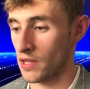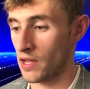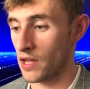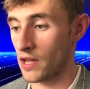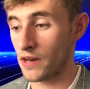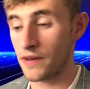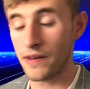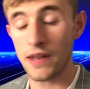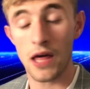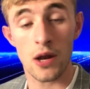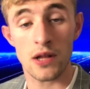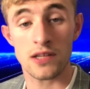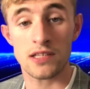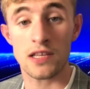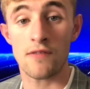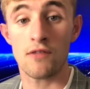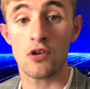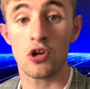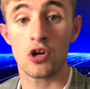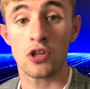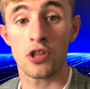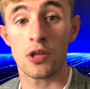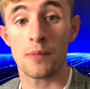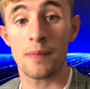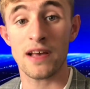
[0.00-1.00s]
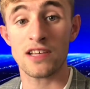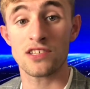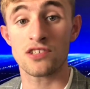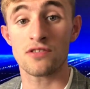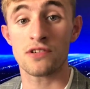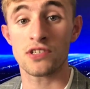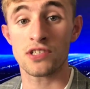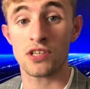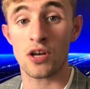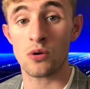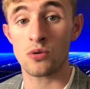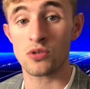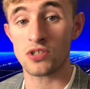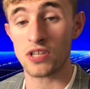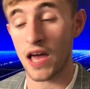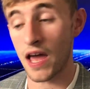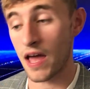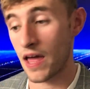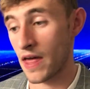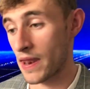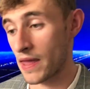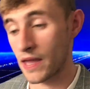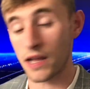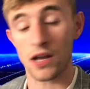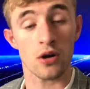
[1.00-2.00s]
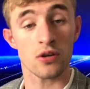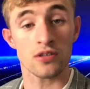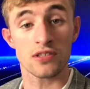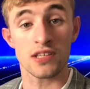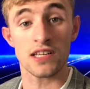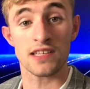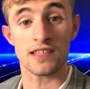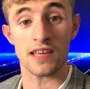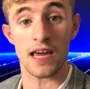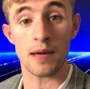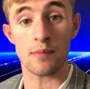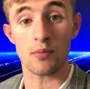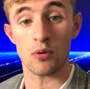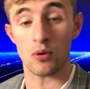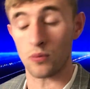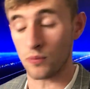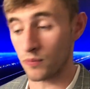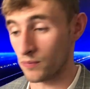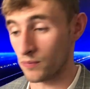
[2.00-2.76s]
Now let's have a look at the best of results and then go to the table.